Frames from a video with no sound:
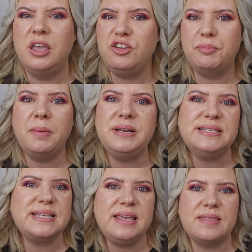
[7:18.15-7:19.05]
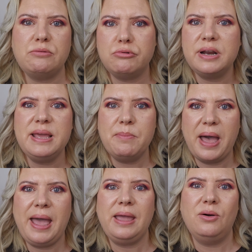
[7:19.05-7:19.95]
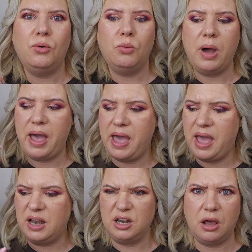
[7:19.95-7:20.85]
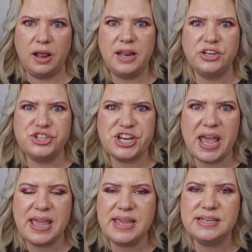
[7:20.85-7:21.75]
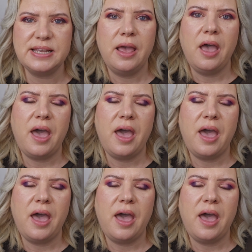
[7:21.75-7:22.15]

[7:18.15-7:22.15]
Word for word: You've probably seen that really pale uh, lilac shade